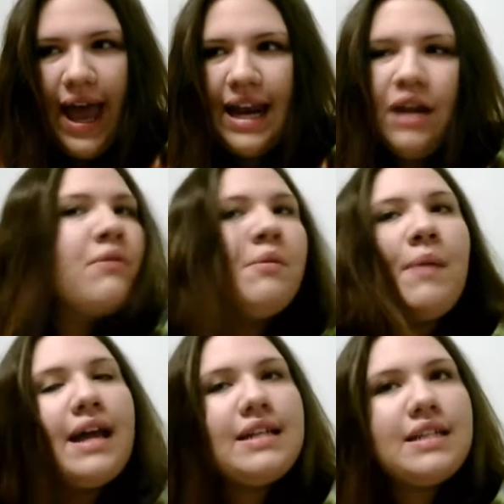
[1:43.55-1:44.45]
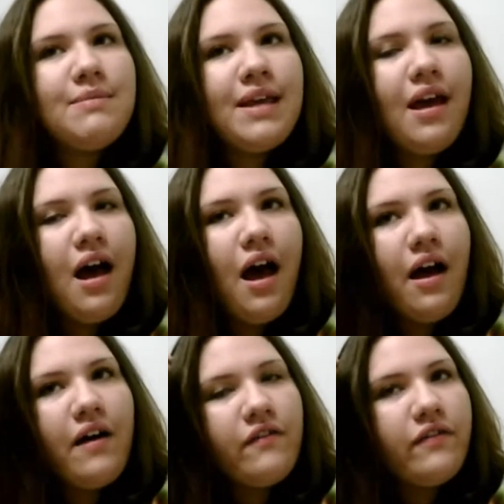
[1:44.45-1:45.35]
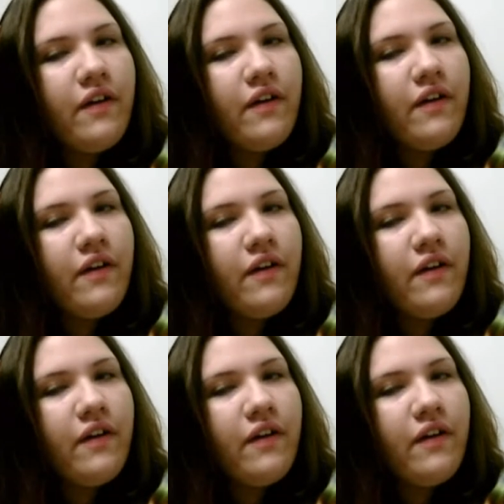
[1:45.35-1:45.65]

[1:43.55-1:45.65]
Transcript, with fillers: And it reminds me of